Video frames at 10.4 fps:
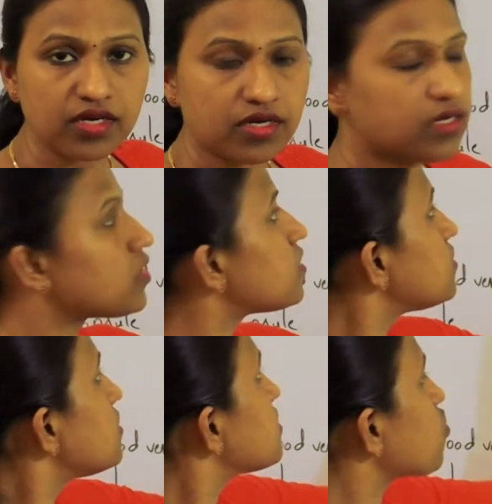uh,
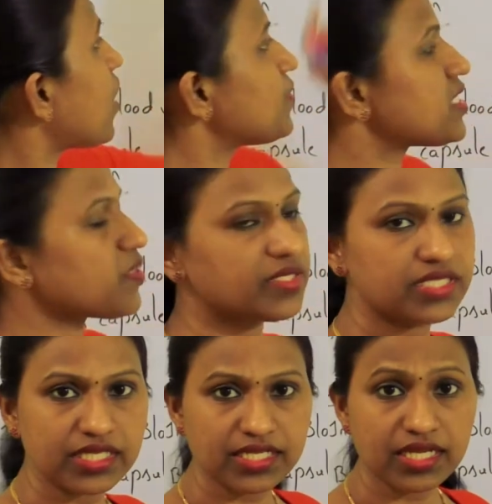the squamous
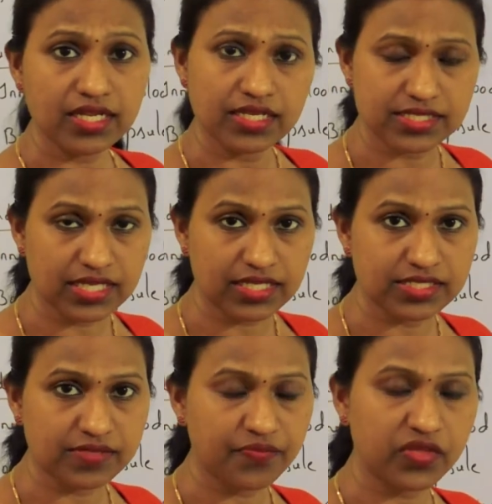epithelial
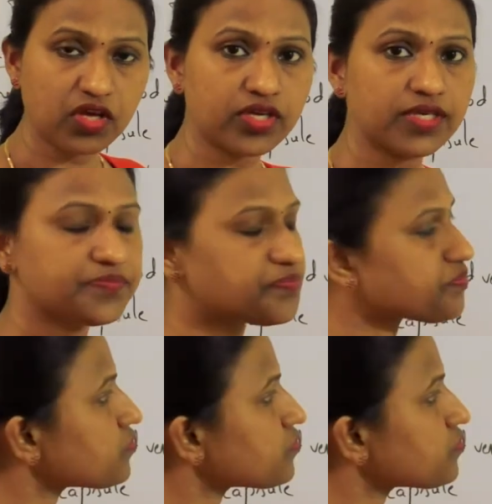cells. Okay.